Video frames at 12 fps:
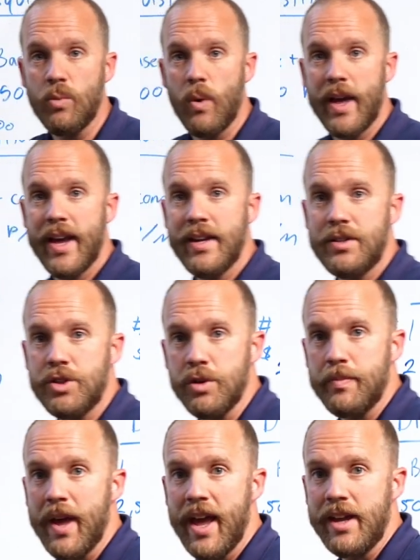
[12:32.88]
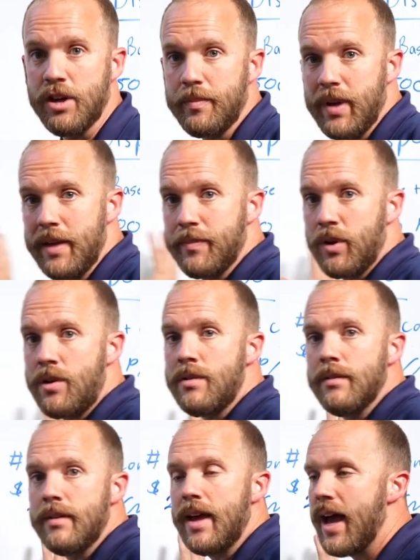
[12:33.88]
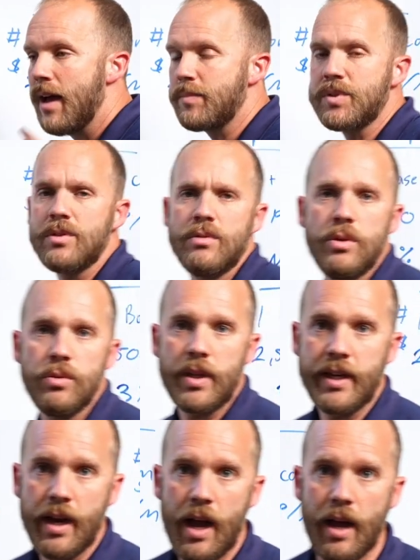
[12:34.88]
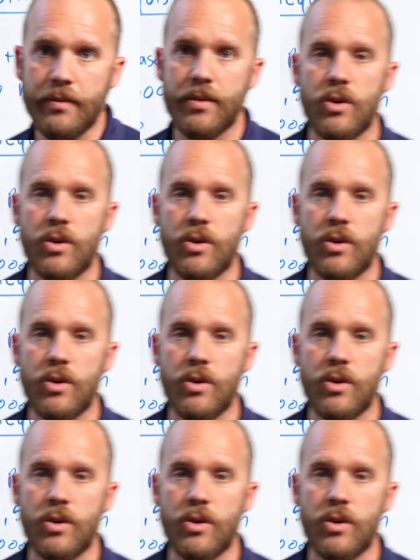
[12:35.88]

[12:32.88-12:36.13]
way to pay your people? Absolutely not.